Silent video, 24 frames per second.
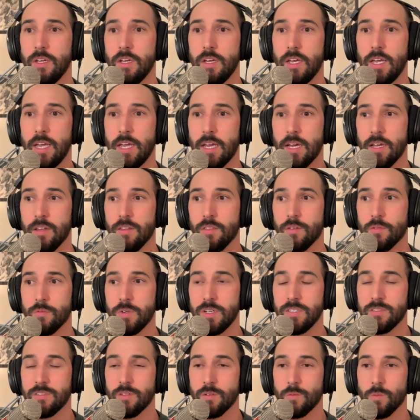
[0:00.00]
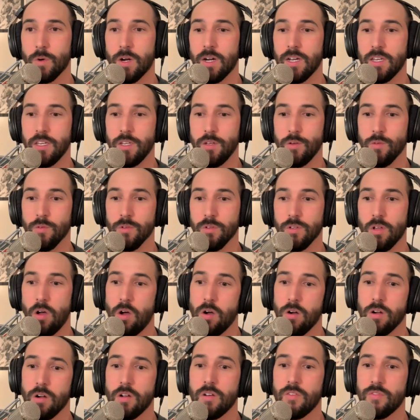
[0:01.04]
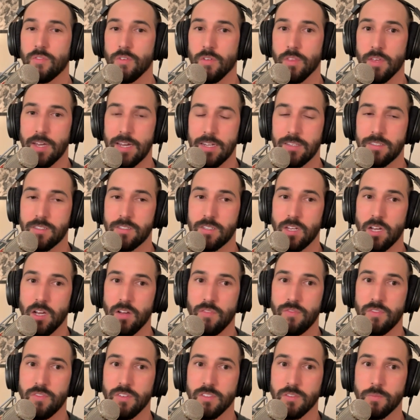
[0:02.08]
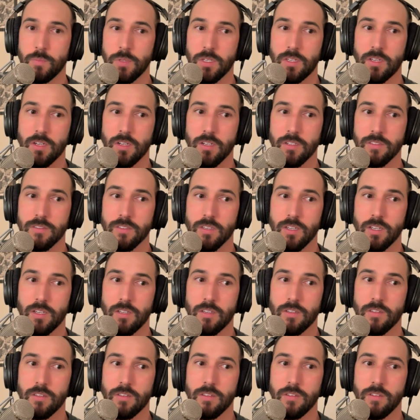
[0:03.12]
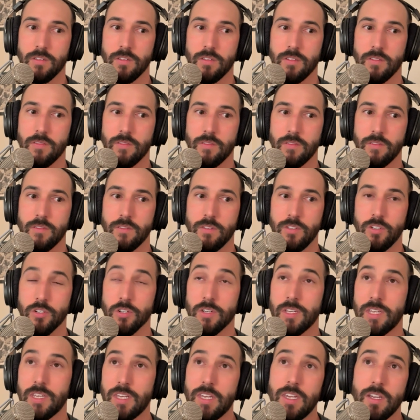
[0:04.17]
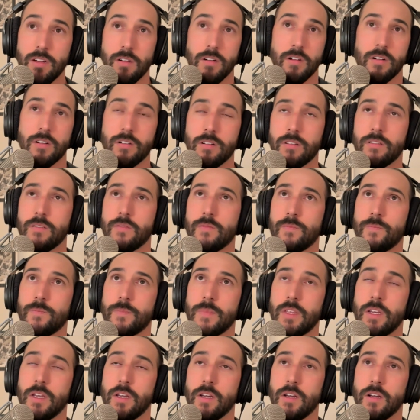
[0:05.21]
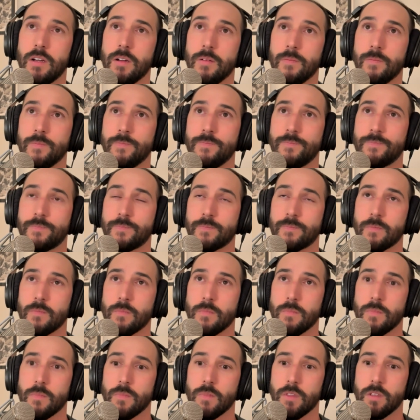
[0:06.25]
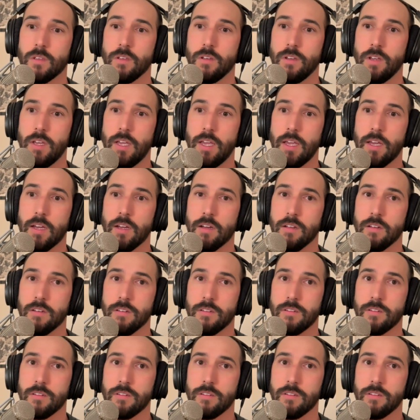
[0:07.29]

and the reason why you long for that stuff is because like you're here um and